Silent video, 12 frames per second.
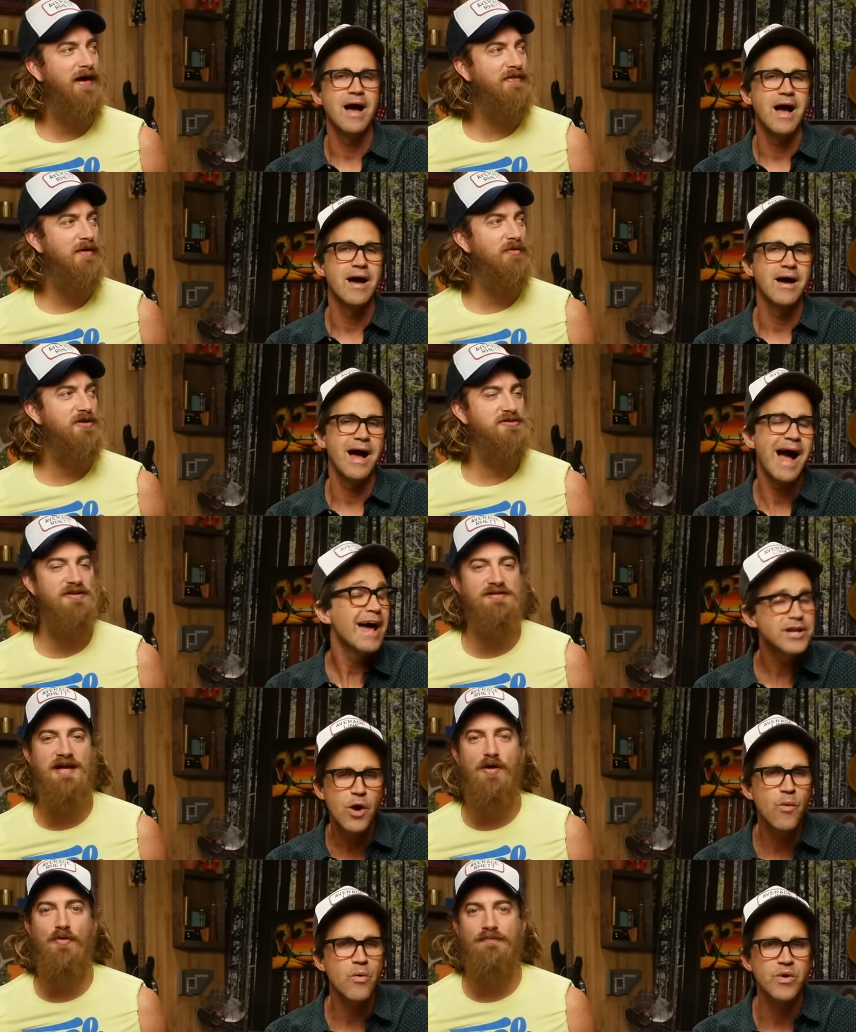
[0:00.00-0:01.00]
Speaker 1: I think we're just gonna
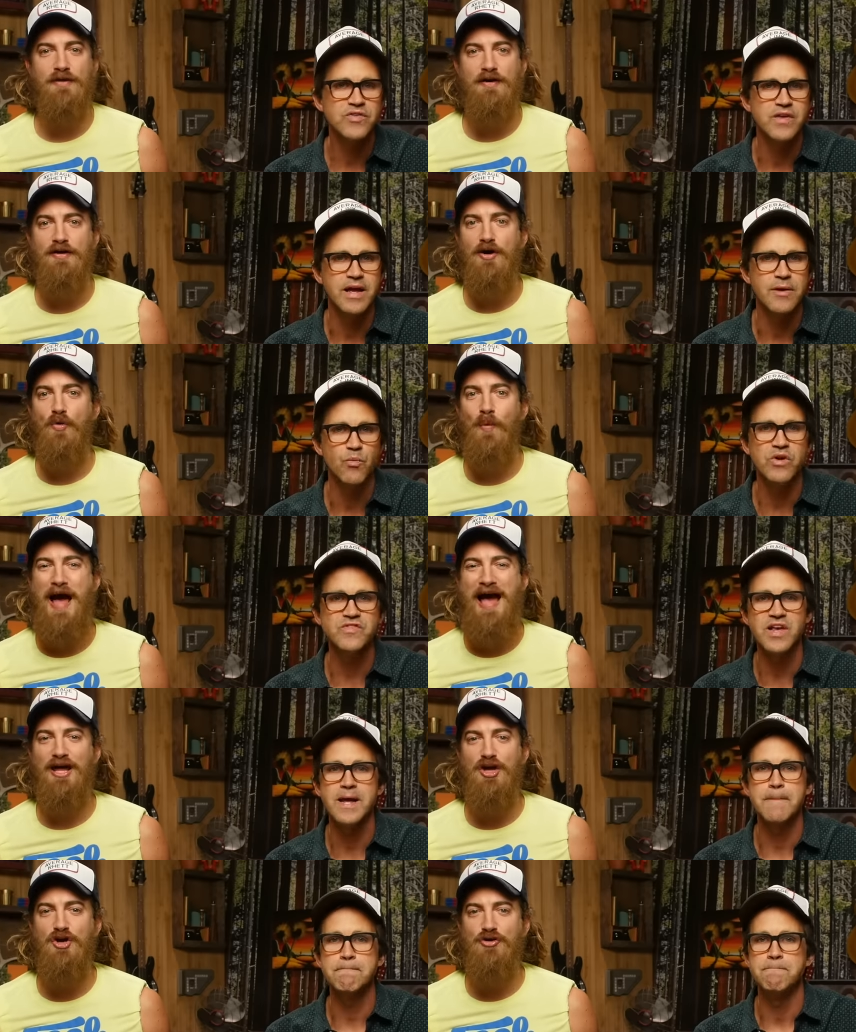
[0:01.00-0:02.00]
say what we're saying. We're
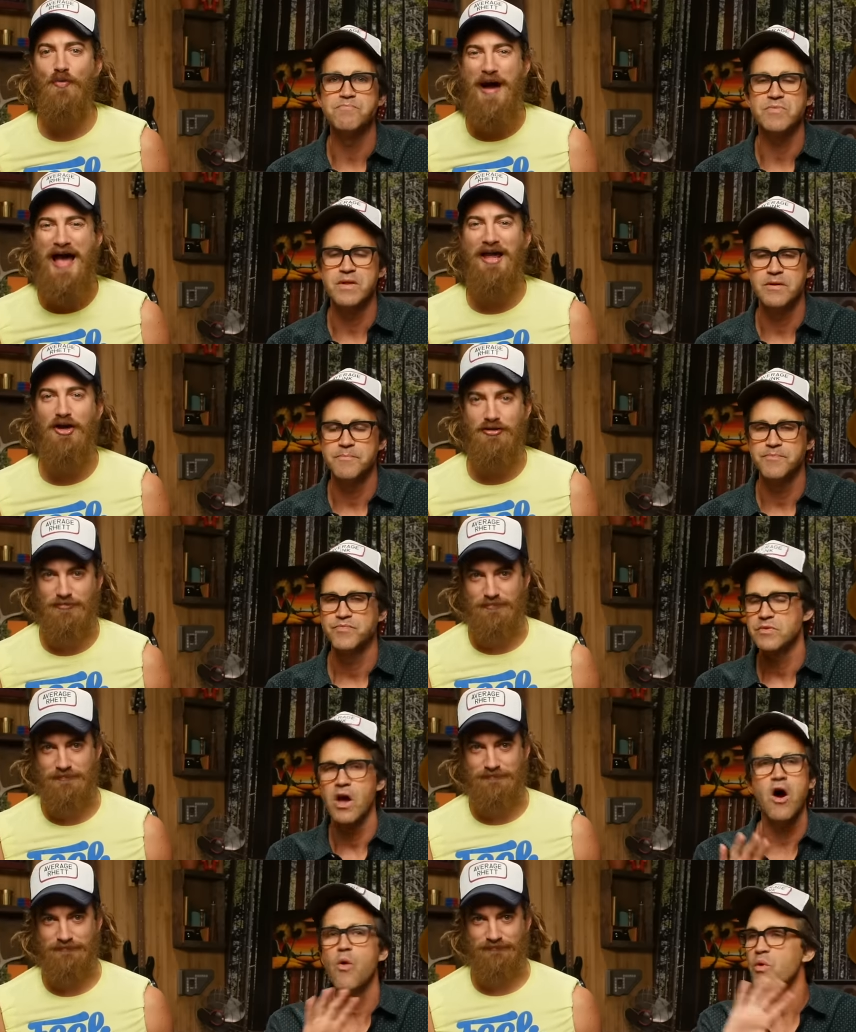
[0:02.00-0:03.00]
Wagyu, Wagyu.
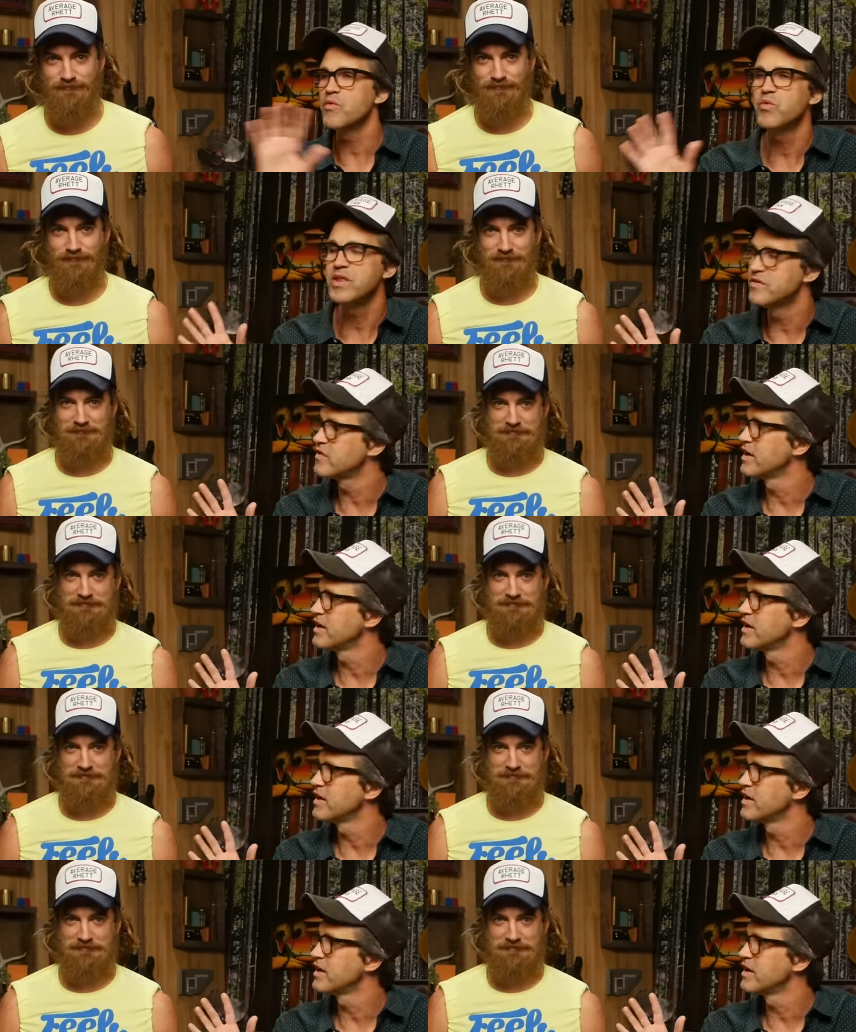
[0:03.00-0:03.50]
All we're really